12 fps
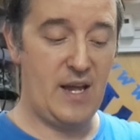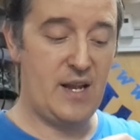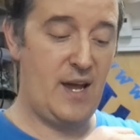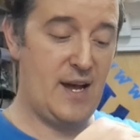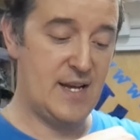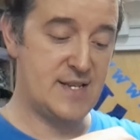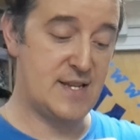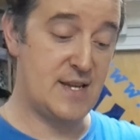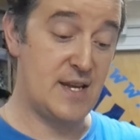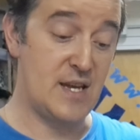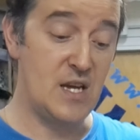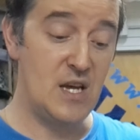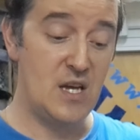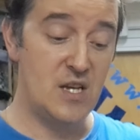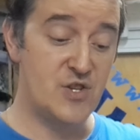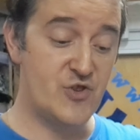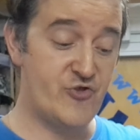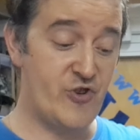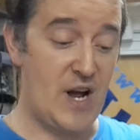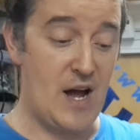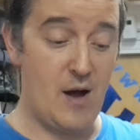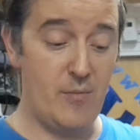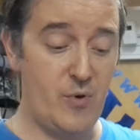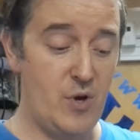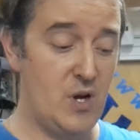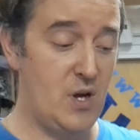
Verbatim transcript: it has the strap